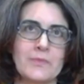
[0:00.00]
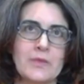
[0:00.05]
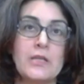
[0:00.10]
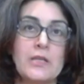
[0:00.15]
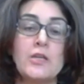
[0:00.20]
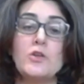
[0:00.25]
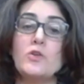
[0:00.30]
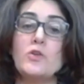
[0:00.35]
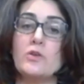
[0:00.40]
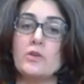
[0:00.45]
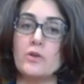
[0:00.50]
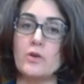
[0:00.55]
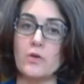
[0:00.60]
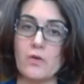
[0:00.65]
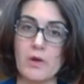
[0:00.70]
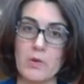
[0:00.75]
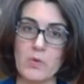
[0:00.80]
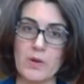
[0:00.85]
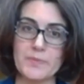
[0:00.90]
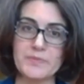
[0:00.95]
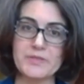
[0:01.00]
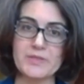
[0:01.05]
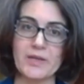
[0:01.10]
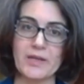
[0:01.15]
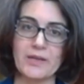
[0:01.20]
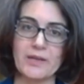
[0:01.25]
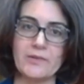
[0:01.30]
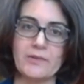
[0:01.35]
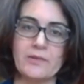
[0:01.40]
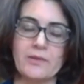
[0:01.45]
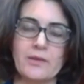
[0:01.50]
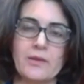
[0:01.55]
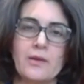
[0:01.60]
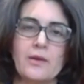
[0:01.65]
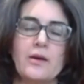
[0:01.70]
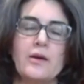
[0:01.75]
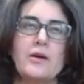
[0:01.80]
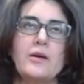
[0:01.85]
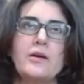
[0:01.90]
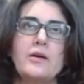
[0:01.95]
You can go to our website,
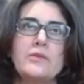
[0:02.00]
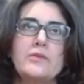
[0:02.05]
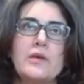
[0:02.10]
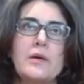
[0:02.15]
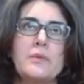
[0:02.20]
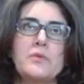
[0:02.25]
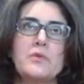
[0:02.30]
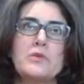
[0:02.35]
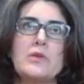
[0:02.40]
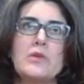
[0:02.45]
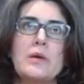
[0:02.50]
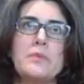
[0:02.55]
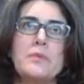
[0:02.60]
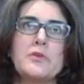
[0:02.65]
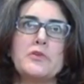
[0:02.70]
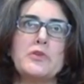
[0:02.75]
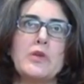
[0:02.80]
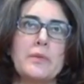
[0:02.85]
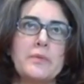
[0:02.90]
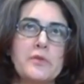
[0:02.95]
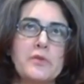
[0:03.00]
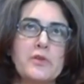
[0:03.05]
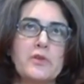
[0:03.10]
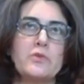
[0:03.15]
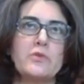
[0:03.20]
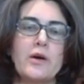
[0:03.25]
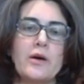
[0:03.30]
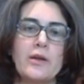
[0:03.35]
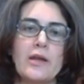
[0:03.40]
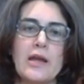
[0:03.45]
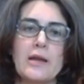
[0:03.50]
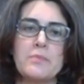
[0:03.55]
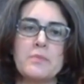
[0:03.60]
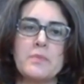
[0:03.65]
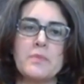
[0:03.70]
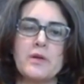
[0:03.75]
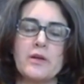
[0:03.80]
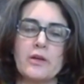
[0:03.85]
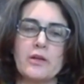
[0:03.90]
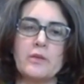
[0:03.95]
uh,
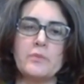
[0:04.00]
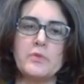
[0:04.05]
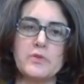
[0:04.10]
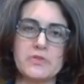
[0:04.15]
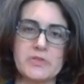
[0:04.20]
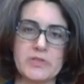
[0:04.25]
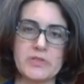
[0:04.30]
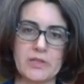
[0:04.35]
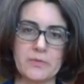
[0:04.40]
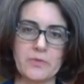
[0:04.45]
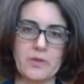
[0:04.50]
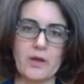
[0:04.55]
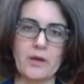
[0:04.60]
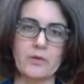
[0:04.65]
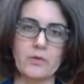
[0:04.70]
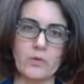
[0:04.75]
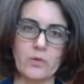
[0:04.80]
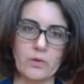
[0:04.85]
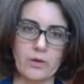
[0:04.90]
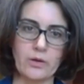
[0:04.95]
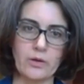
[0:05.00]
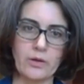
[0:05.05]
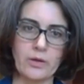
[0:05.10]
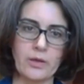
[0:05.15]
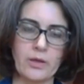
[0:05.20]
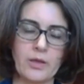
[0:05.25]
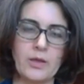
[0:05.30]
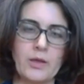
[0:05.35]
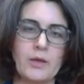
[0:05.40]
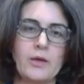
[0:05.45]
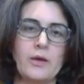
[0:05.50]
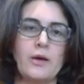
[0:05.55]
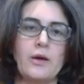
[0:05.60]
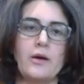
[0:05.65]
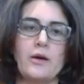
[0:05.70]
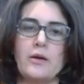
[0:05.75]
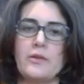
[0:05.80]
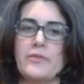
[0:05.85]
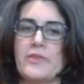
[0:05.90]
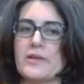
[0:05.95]
www.arabamericanmuseum.org.
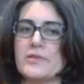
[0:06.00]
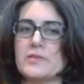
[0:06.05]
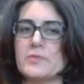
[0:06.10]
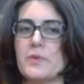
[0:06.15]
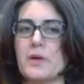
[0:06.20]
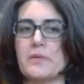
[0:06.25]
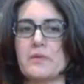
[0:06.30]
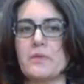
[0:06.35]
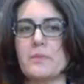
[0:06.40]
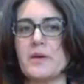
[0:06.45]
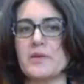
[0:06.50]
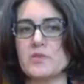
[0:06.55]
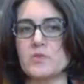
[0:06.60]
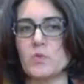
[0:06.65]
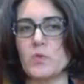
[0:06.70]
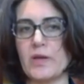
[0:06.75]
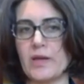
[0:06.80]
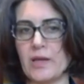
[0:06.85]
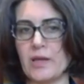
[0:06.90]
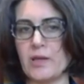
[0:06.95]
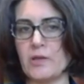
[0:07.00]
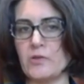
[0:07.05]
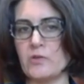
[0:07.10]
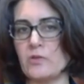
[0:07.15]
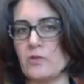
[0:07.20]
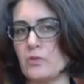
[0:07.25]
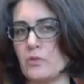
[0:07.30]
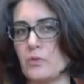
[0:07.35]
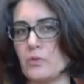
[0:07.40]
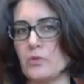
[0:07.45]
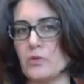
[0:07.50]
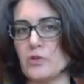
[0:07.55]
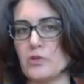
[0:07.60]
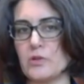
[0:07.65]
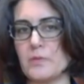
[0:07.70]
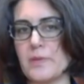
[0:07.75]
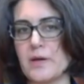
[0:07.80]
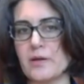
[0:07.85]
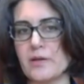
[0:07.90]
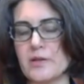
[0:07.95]
Uh, that's probably the best way to
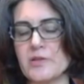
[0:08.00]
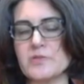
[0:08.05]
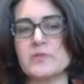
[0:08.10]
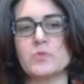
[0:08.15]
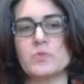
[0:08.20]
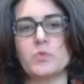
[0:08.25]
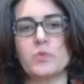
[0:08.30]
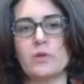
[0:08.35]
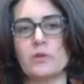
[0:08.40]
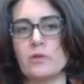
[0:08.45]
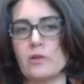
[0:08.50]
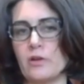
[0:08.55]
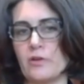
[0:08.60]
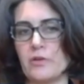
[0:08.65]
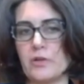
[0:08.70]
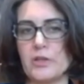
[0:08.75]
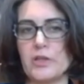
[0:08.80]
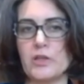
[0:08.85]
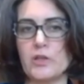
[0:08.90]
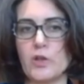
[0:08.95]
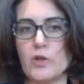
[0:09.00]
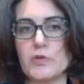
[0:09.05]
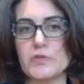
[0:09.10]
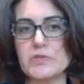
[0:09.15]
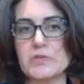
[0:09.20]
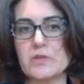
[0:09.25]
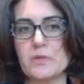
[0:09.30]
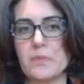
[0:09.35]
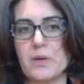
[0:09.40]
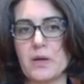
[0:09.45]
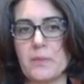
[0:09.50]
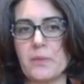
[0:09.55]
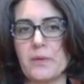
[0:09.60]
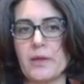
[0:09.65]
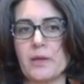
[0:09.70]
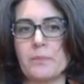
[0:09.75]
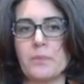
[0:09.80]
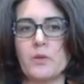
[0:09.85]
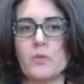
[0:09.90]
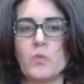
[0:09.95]
learn about us. We're currently closed to the
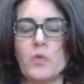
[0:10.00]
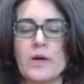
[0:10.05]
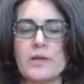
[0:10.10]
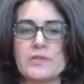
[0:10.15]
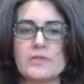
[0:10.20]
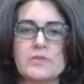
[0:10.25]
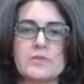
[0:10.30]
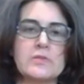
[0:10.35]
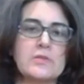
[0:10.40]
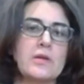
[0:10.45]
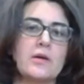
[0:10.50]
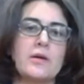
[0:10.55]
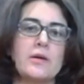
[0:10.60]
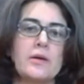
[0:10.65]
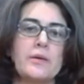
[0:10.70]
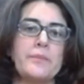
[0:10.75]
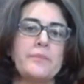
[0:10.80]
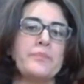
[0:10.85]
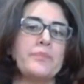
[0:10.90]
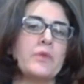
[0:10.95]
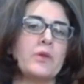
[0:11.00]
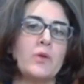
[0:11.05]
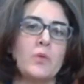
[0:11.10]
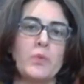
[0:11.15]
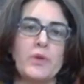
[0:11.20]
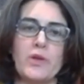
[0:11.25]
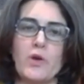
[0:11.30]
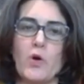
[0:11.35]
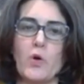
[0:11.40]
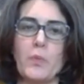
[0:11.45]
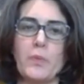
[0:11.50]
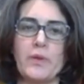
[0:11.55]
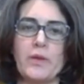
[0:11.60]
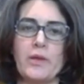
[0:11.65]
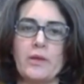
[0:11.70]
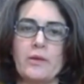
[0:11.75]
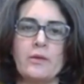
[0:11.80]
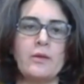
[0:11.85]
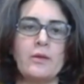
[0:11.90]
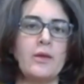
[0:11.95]
public, but once um, we open,